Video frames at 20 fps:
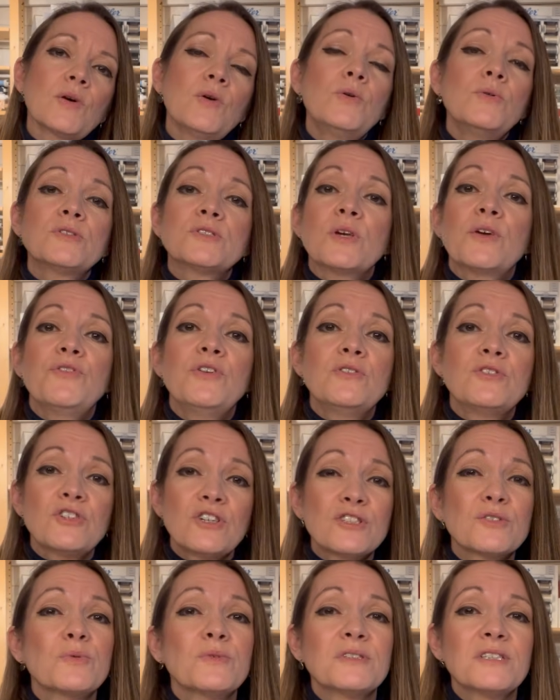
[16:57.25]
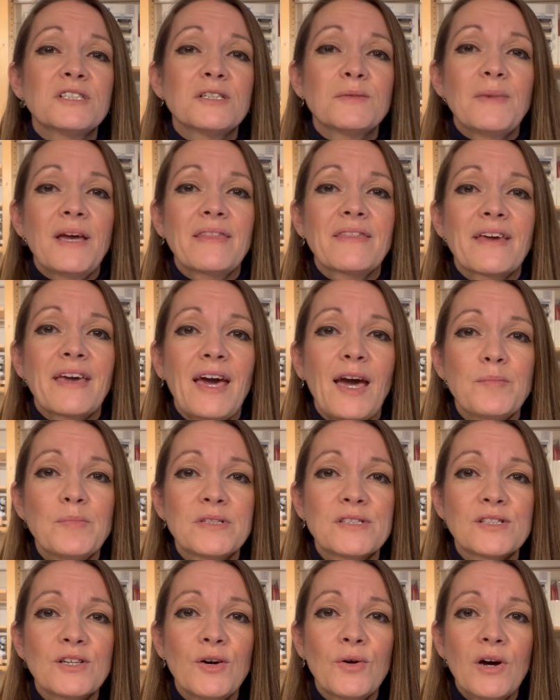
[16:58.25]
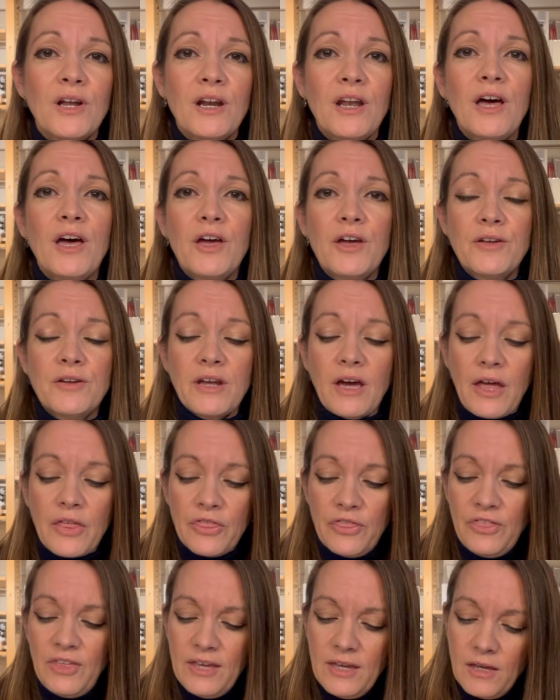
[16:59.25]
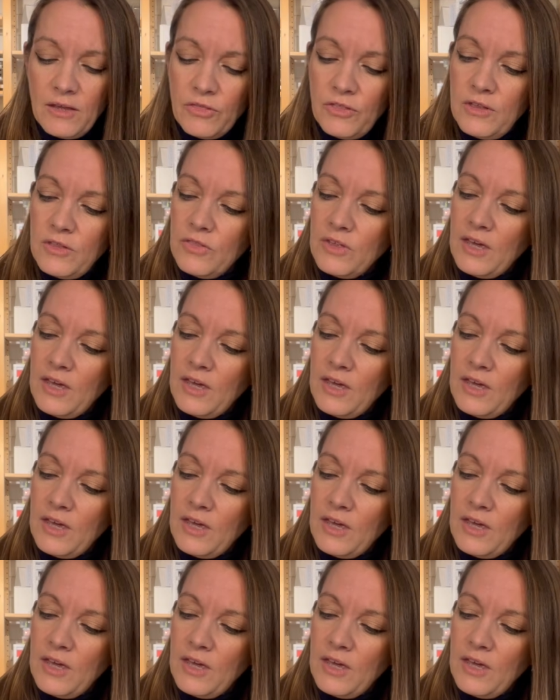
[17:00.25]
Also, if you just wanted to make the camisole alone, I think that the